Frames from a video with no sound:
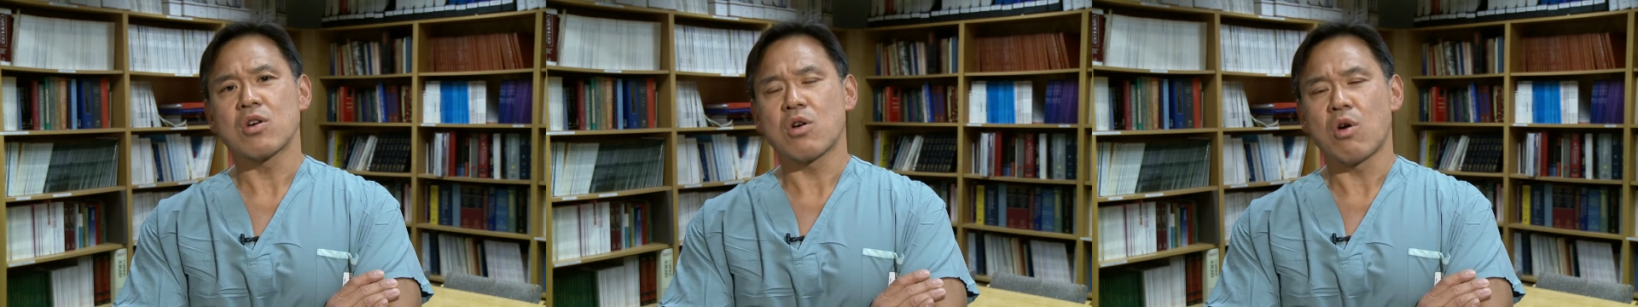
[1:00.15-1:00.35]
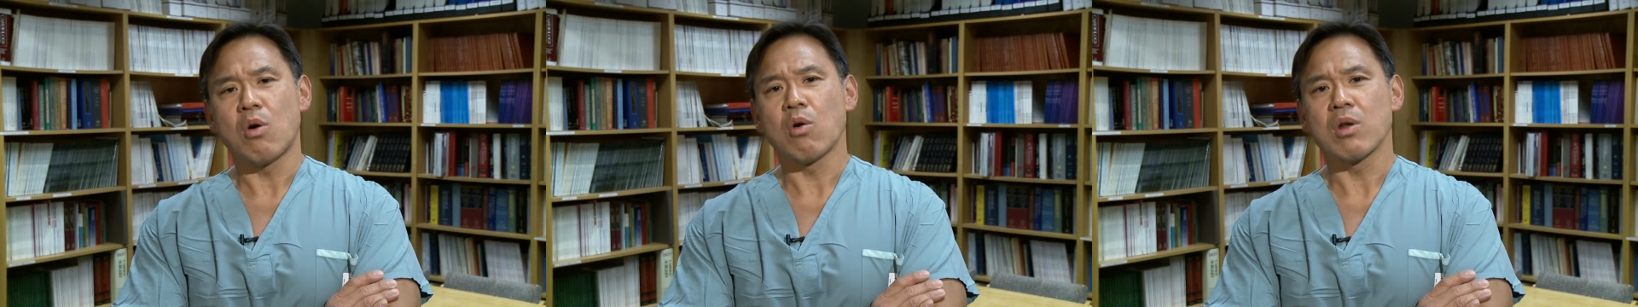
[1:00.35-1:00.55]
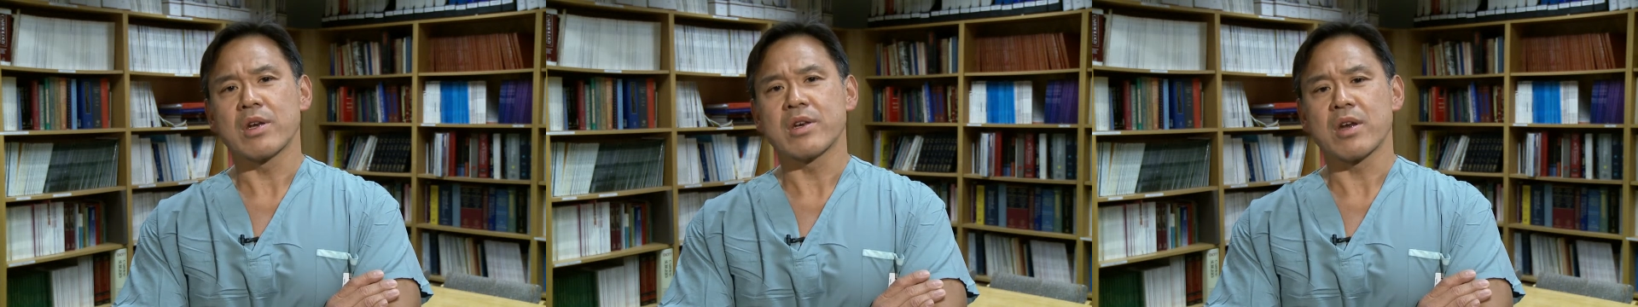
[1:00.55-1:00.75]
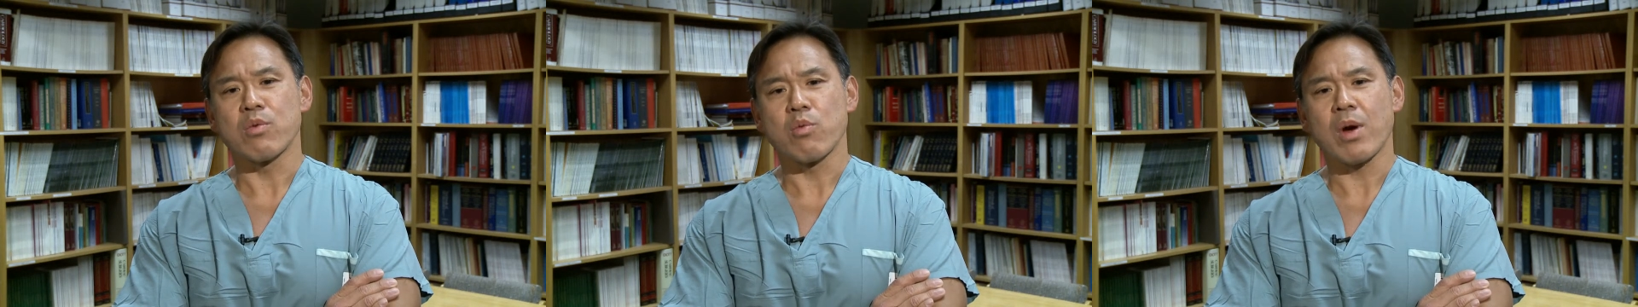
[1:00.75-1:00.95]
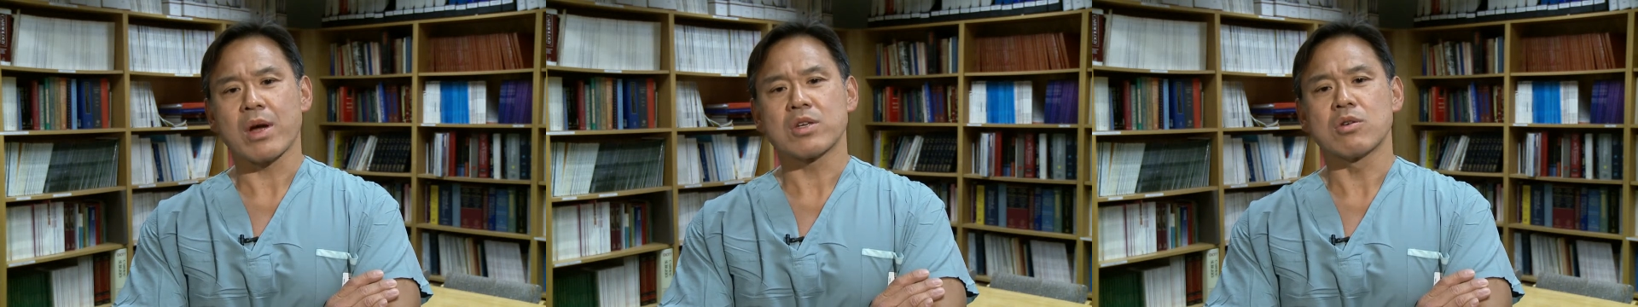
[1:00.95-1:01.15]
colon
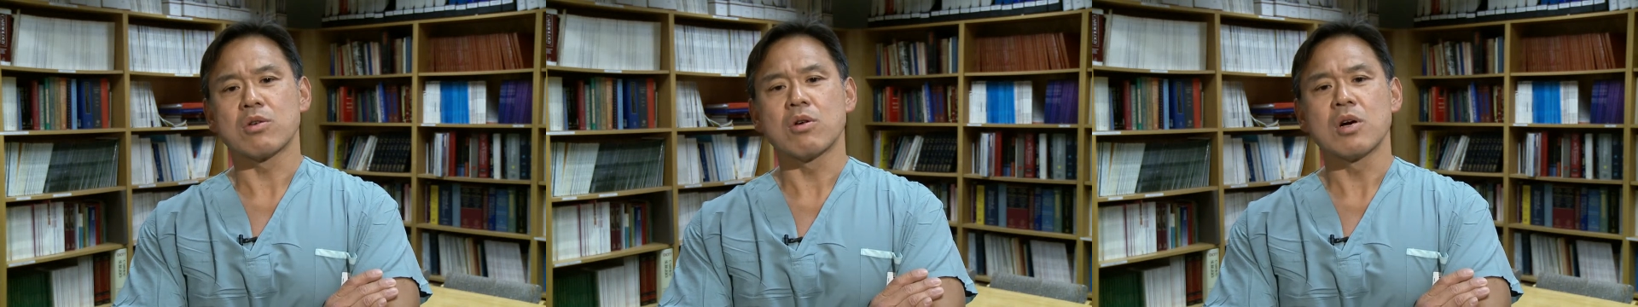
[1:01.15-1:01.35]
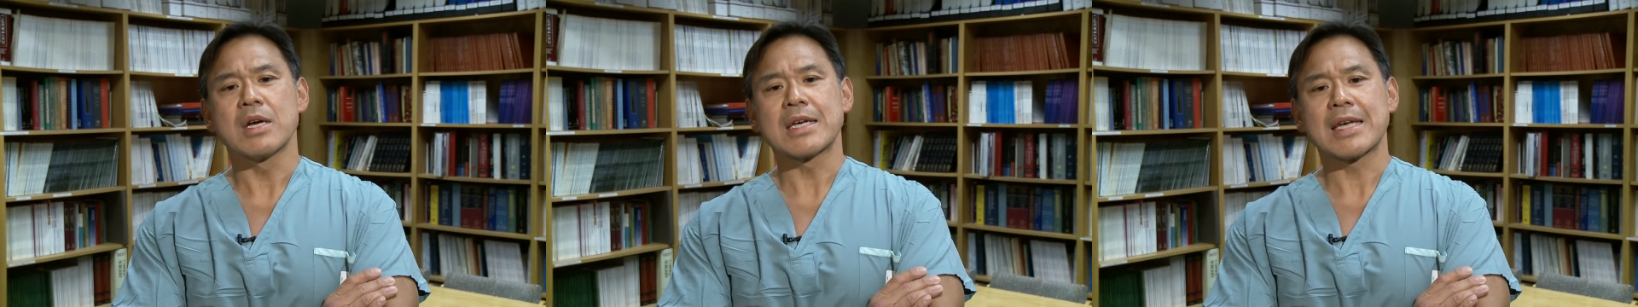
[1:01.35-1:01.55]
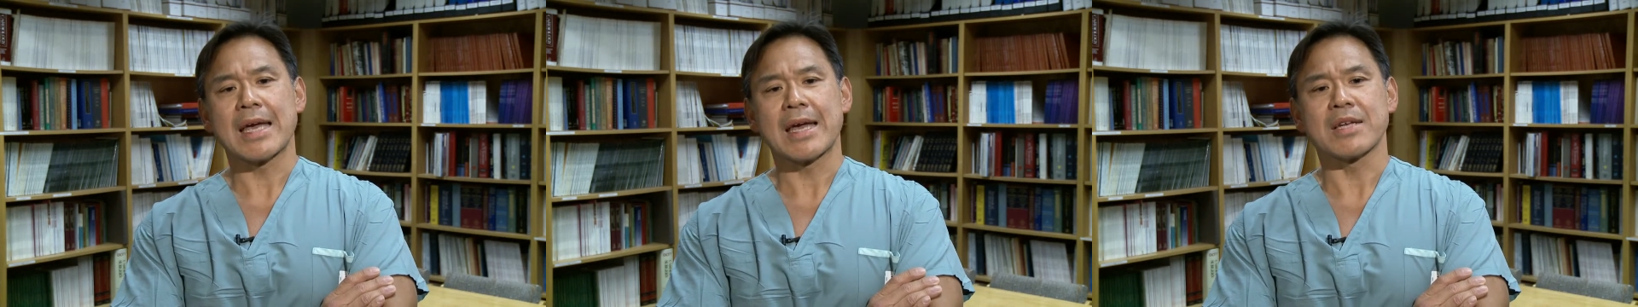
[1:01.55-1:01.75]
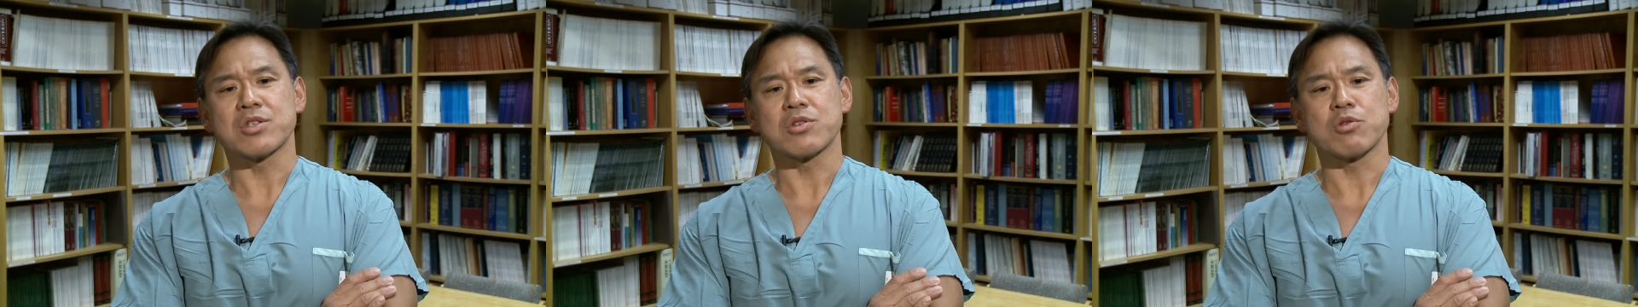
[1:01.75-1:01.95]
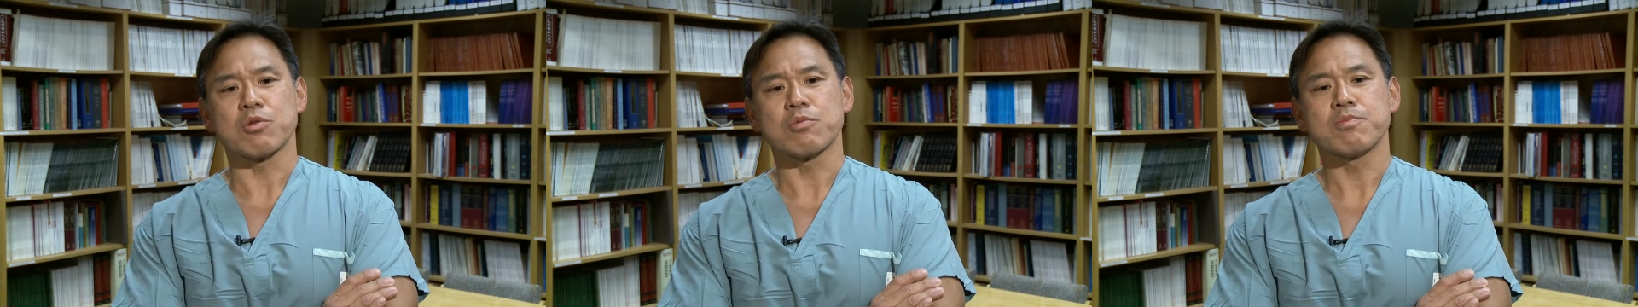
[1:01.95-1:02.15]
and rectal
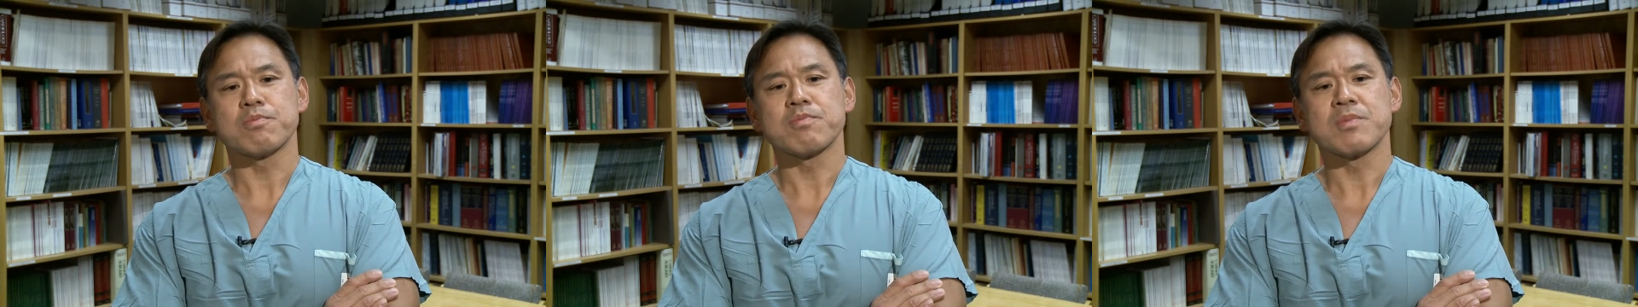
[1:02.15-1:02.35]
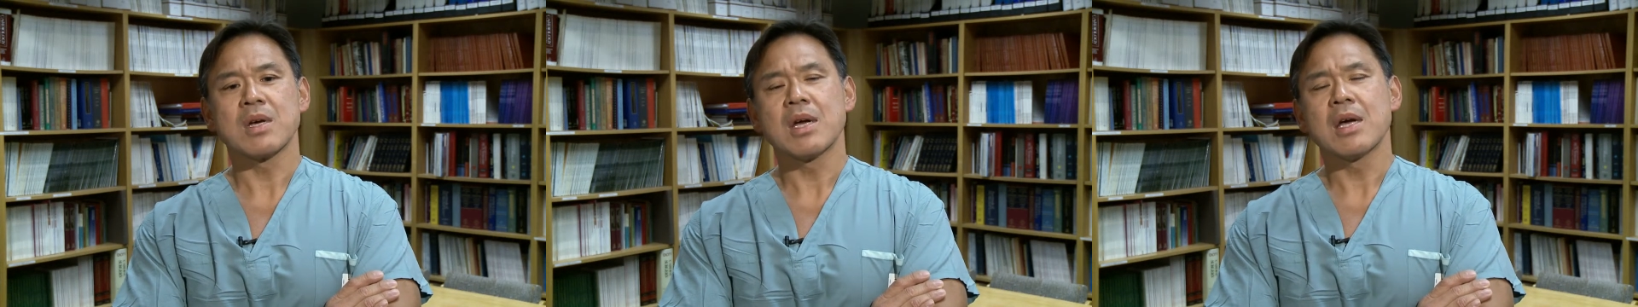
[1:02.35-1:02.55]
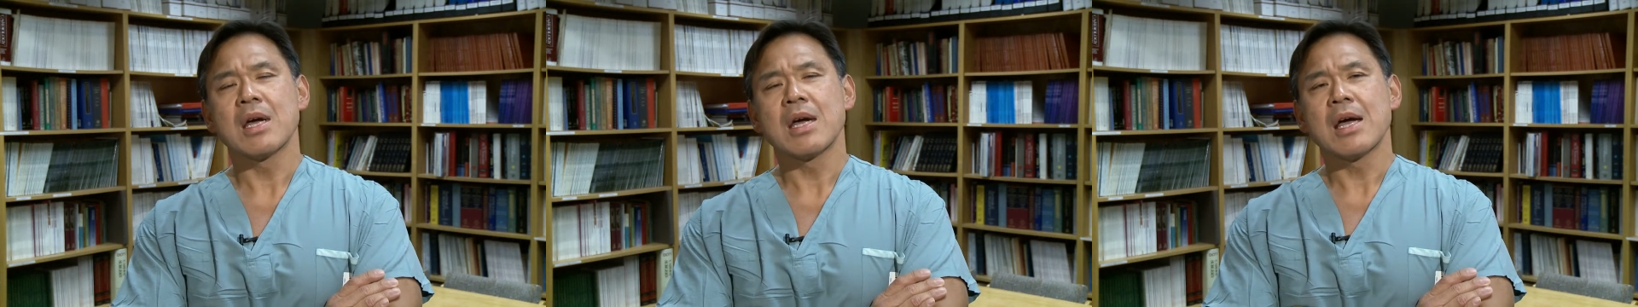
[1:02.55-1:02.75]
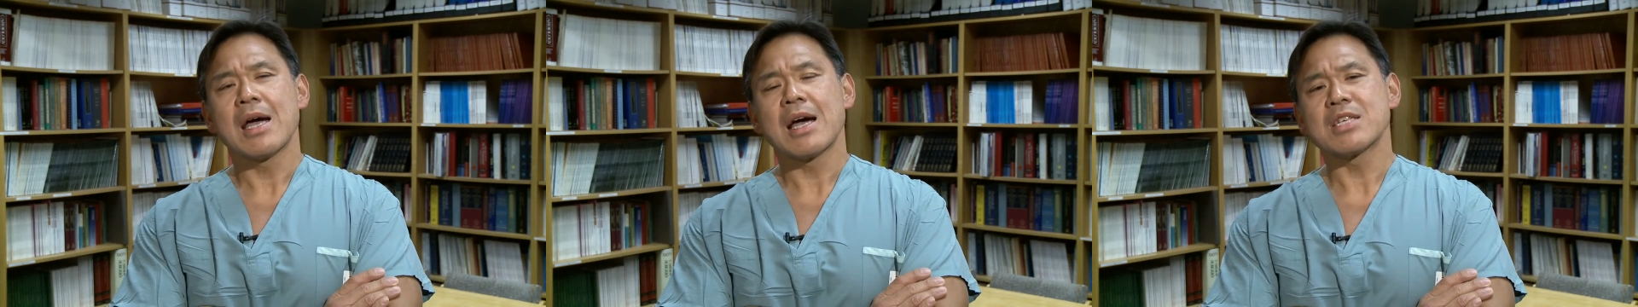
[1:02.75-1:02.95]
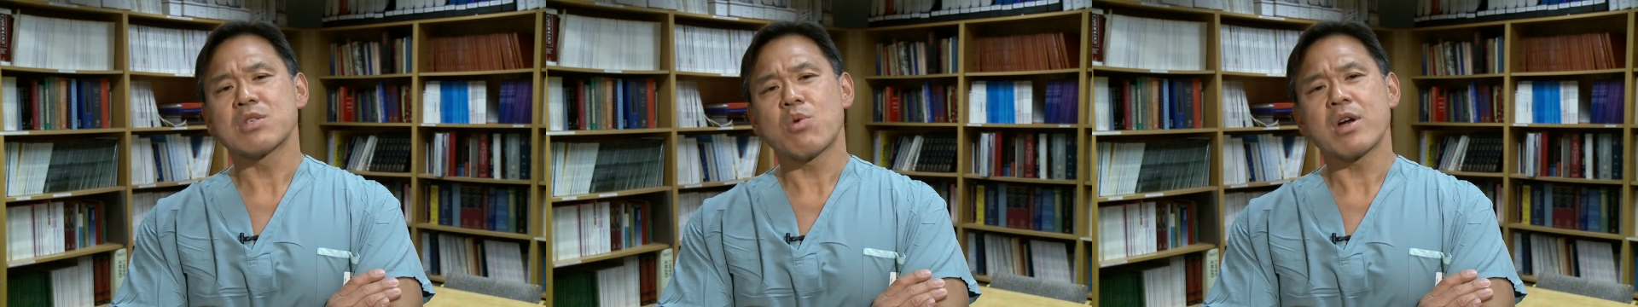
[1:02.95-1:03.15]
cancer.
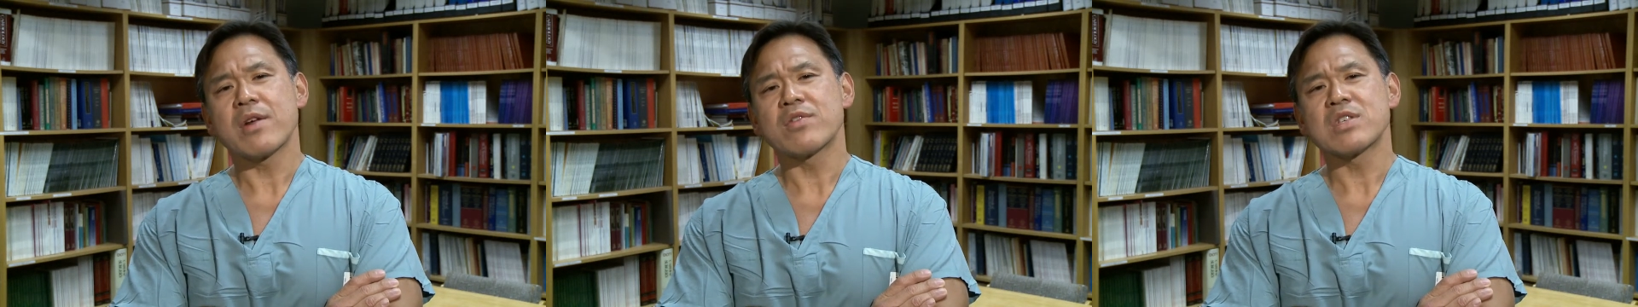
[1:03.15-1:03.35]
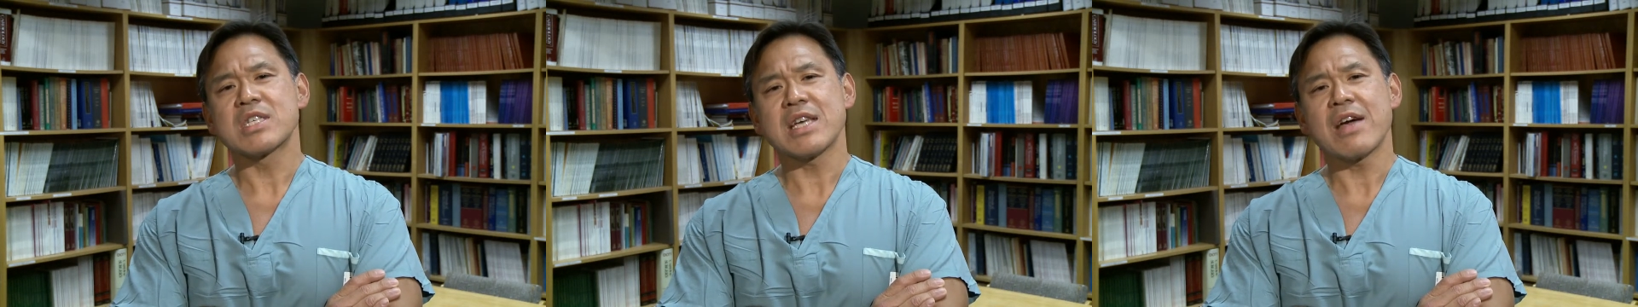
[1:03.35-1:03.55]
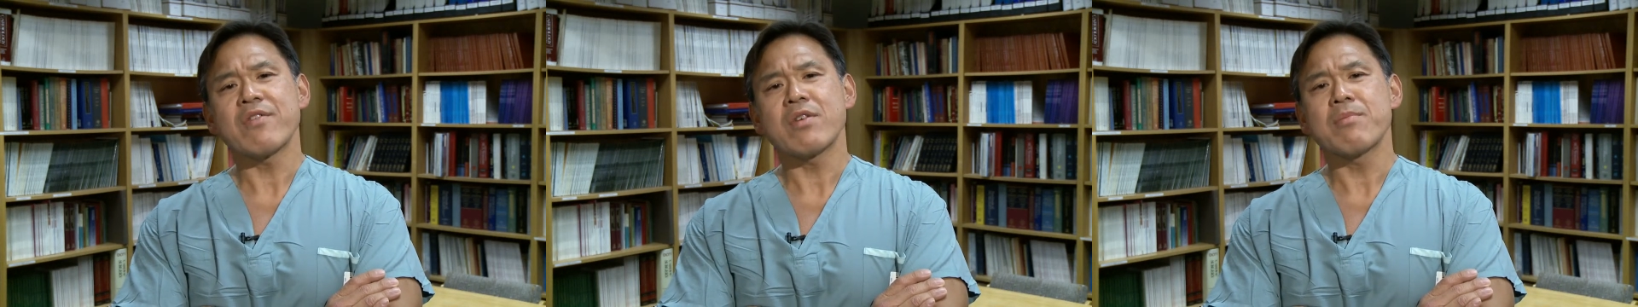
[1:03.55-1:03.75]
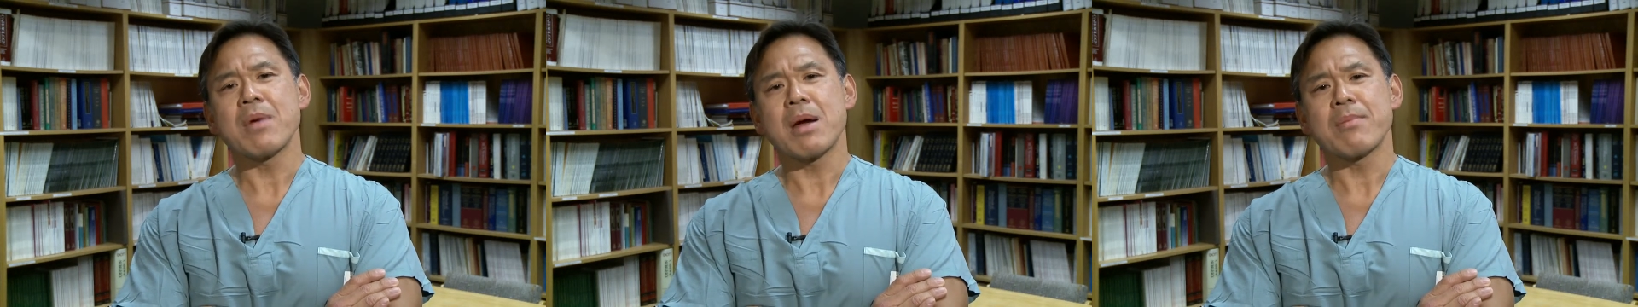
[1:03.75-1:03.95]
As one of seven